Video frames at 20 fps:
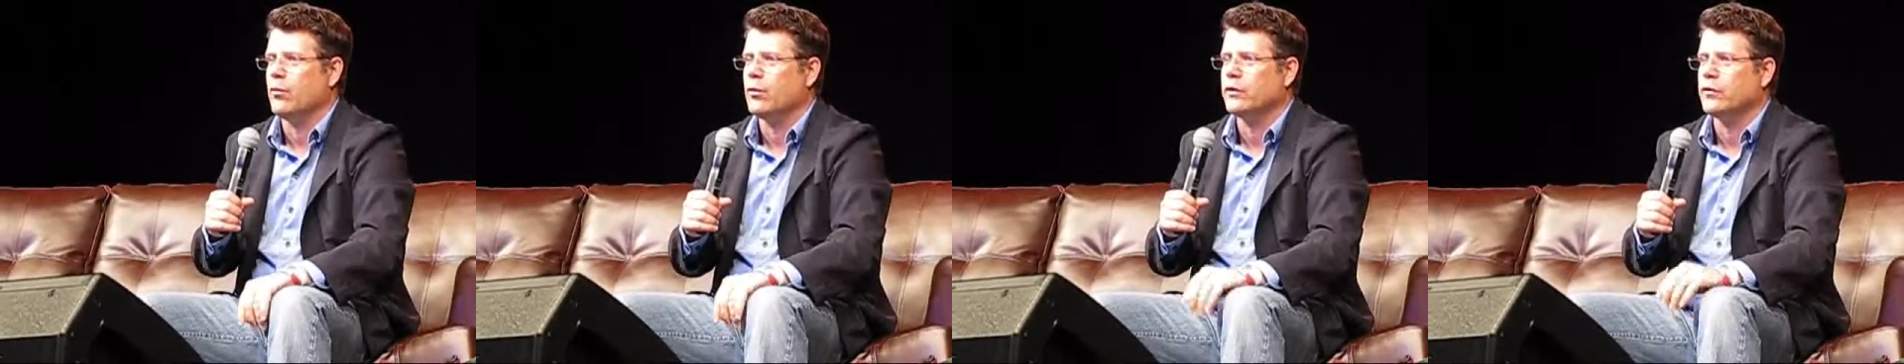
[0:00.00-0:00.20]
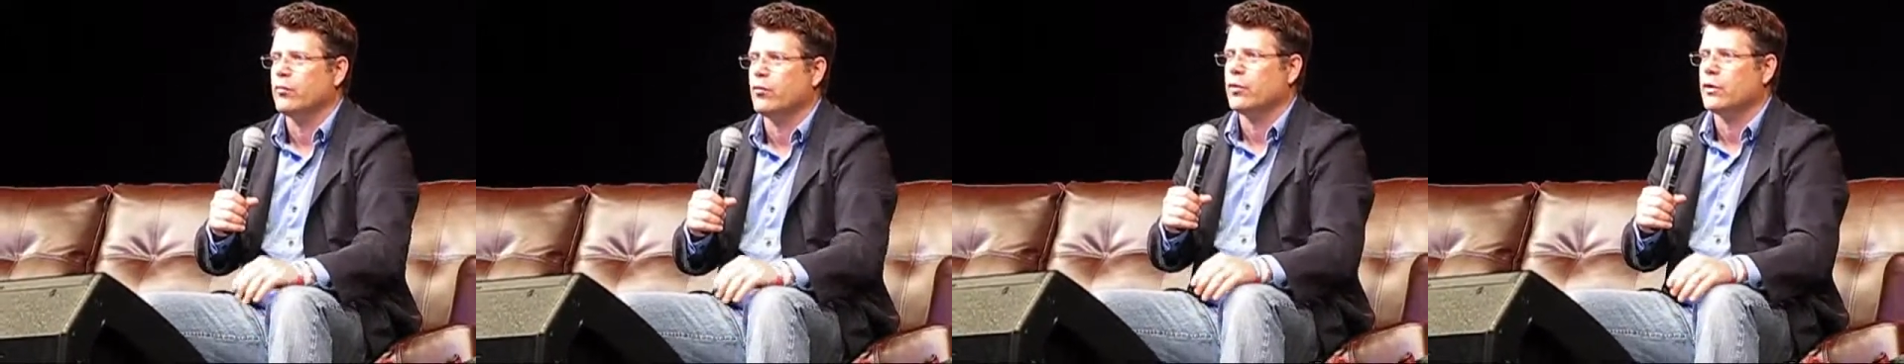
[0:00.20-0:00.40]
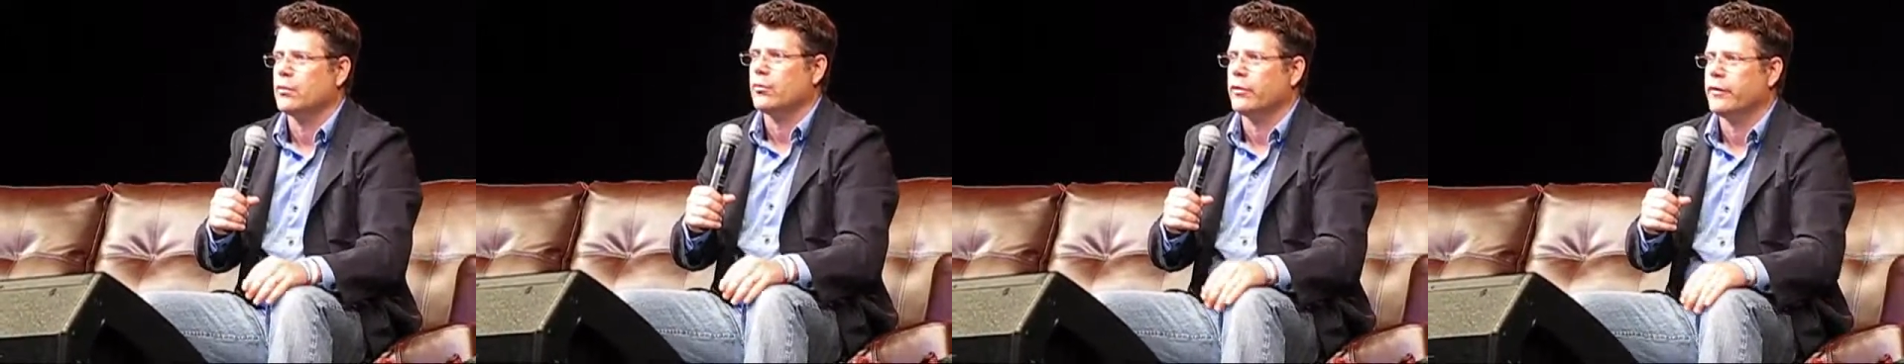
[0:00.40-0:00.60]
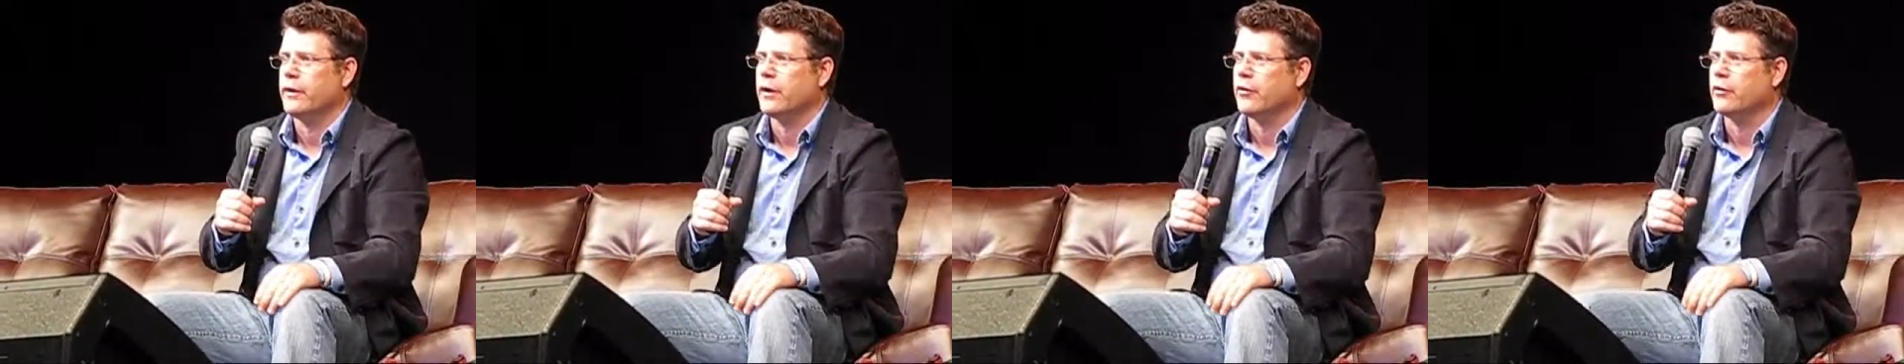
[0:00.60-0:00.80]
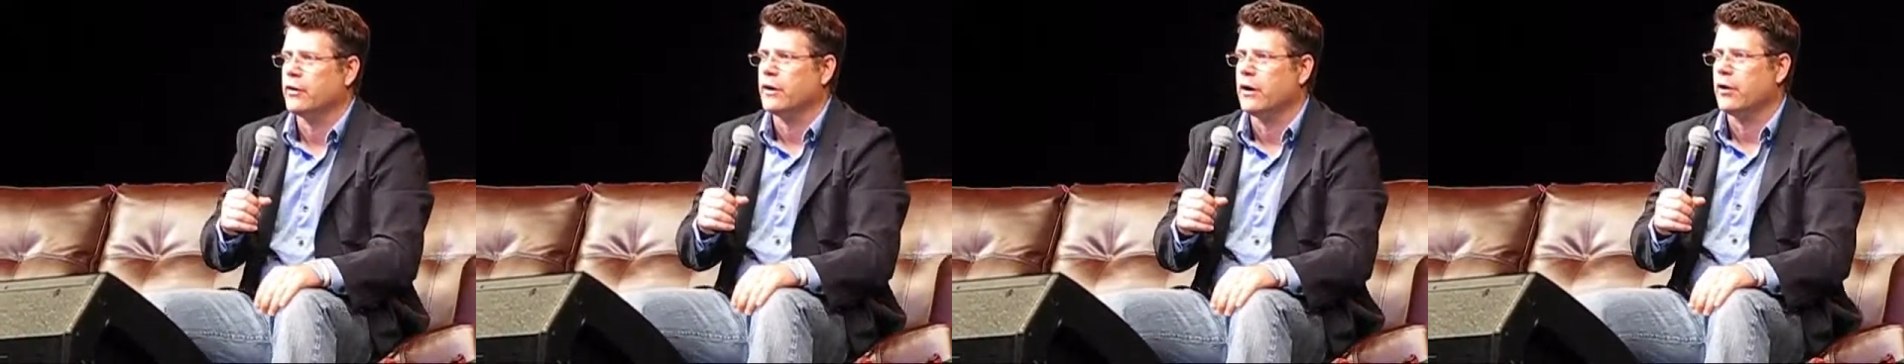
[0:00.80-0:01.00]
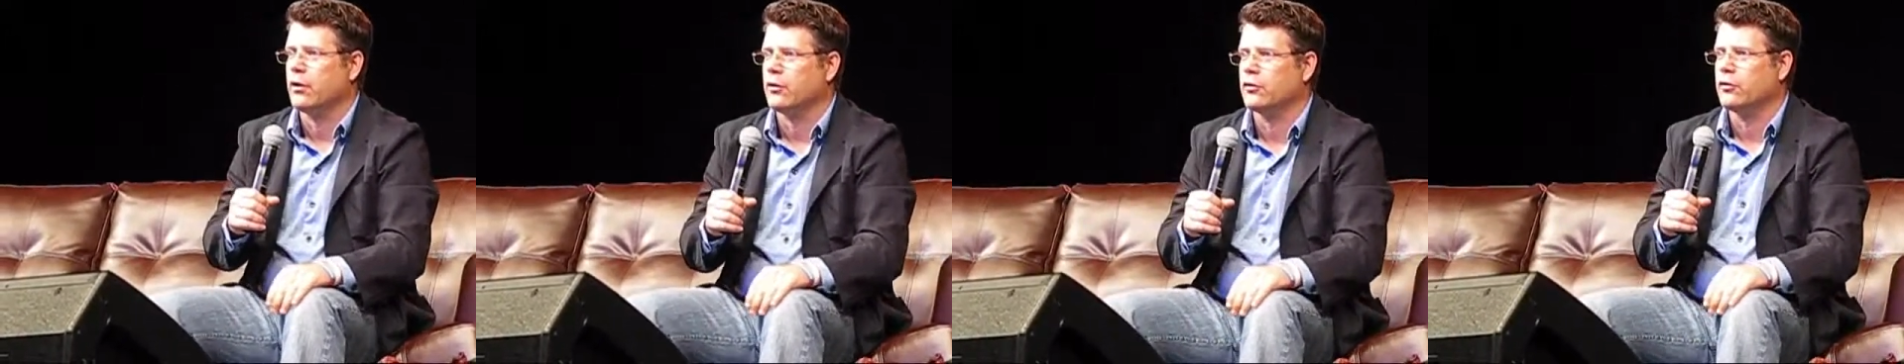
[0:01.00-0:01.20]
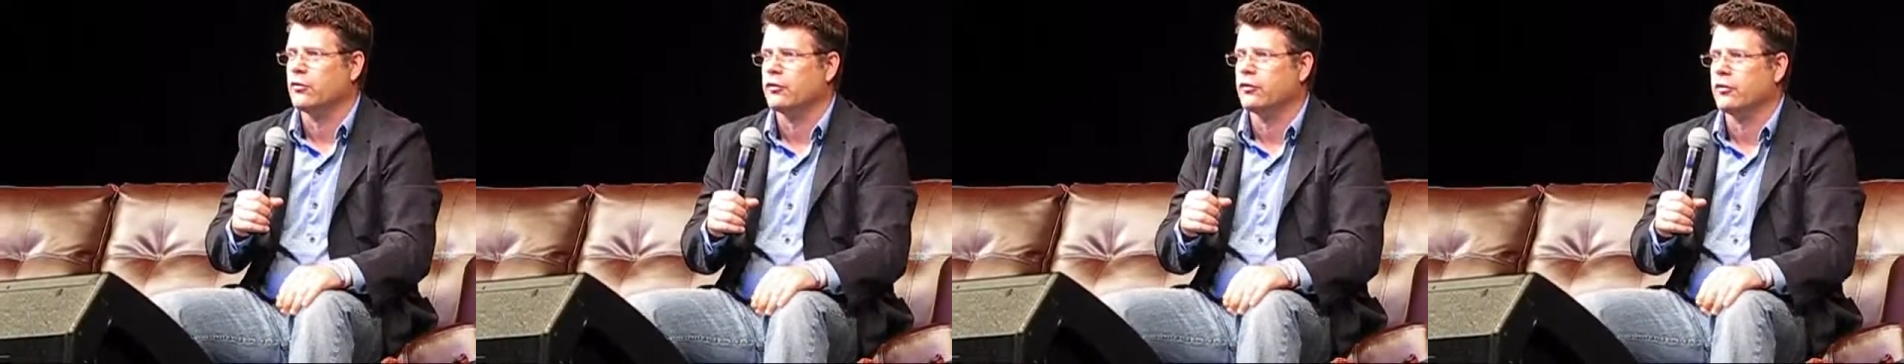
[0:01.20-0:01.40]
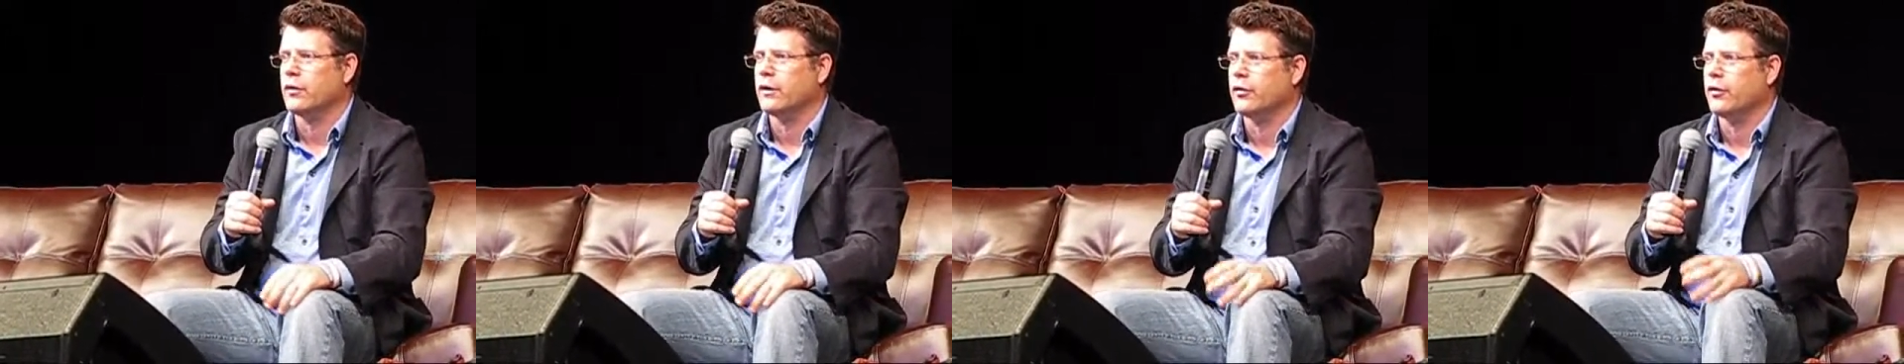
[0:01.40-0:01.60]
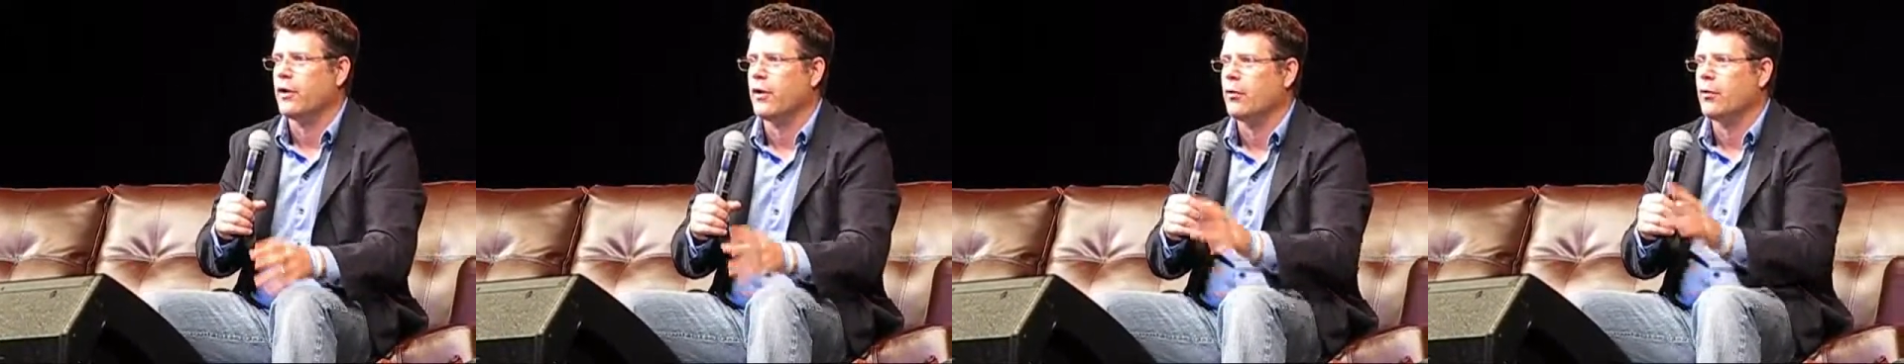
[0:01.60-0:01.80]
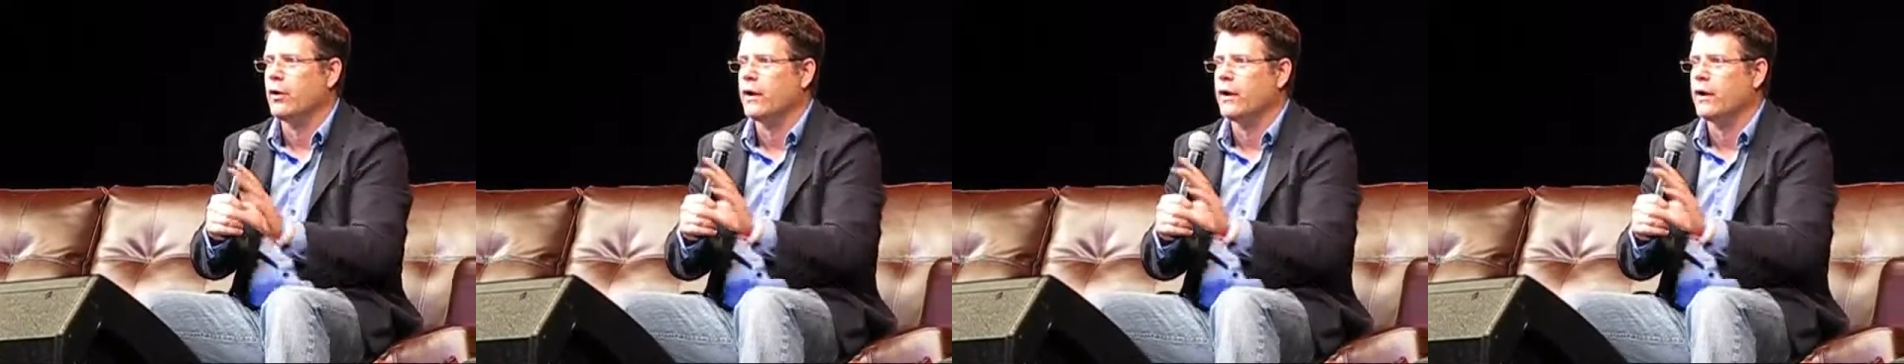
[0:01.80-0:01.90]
that it wasn't working with the other characters, so they thought,